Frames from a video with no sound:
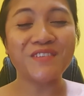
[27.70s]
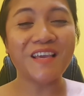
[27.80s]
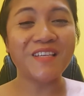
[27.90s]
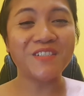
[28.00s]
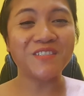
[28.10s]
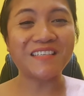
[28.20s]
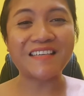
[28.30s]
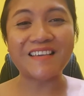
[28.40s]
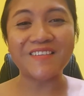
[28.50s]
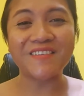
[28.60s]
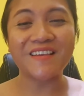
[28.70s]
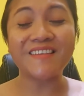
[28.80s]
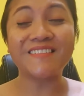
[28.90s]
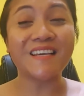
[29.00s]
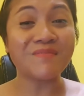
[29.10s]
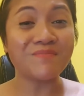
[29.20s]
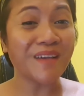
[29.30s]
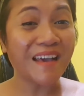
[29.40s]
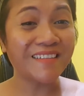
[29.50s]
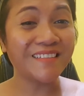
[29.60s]
VA Dony here and I'm
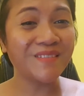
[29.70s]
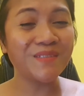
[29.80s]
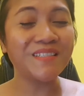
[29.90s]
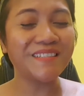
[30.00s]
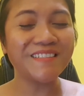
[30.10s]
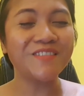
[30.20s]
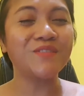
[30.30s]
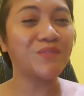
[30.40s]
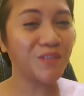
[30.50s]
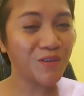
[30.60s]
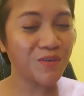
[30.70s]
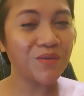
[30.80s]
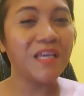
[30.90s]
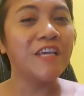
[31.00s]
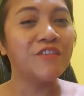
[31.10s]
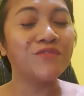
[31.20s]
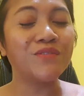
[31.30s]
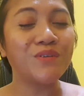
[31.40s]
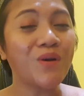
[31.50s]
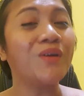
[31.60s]
back with another video
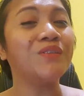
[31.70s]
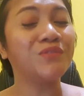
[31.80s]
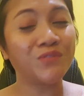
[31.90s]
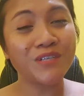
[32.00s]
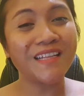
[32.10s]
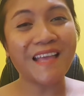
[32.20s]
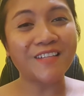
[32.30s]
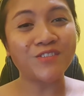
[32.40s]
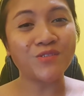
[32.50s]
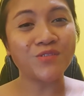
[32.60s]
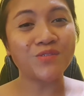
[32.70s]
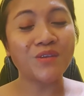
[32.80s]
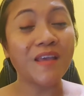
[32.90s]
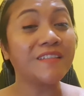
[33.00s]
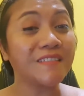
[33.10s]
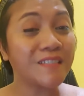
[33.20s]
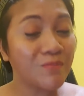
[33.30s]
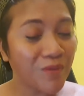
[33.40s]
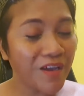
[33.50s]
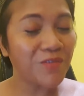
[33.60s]
for all freelancers and
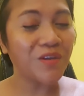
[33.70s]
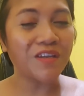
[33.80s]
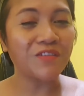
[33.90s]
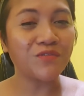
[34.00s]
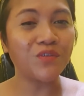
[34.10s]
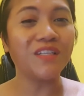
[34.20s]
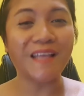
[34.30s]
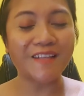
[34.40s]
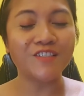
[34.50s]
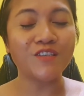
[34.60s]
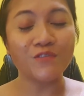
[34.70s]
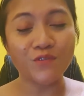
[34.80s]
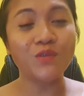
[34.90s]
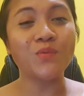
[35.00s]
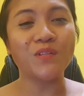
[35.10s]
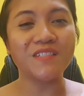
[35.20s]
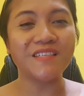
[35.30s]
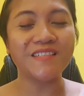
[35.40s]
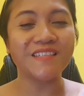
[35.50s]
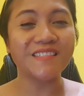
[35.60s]
aspiring freelance virtual
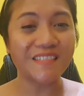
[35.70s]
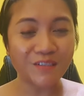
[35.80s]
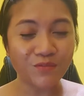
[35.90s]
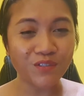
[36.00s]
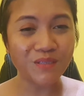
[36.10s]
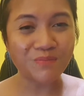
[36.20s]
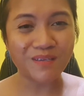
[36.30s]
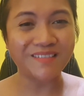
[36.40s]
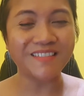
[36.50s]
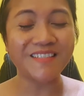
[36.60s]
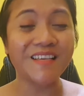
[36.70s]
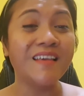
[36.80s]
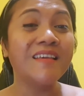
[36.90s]
assistants in the Philippines.